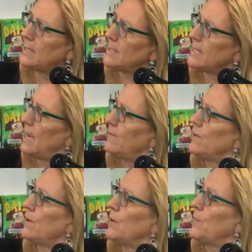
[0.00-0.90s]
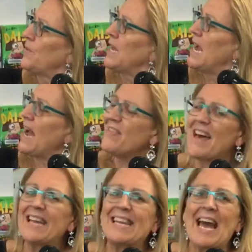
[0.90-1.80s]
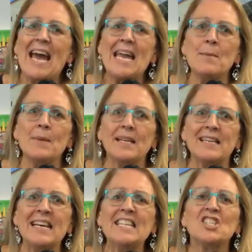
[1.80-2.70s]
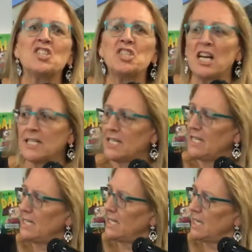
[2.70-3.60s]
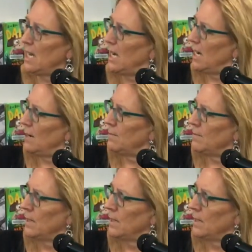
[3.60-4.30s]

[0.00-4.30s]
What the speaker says: to save her. And they came in just in time.